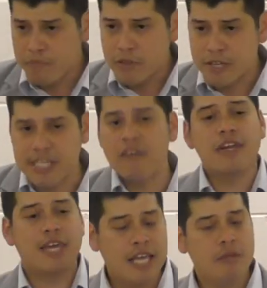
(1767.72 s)
the southern
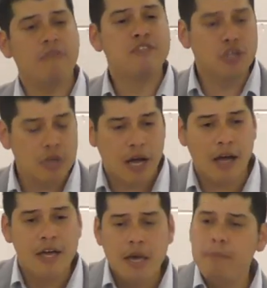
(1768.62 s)
kingdom of Judah,
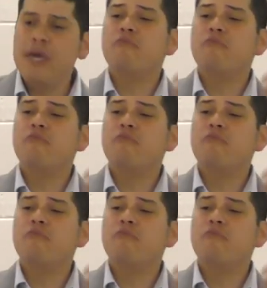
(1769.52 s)
being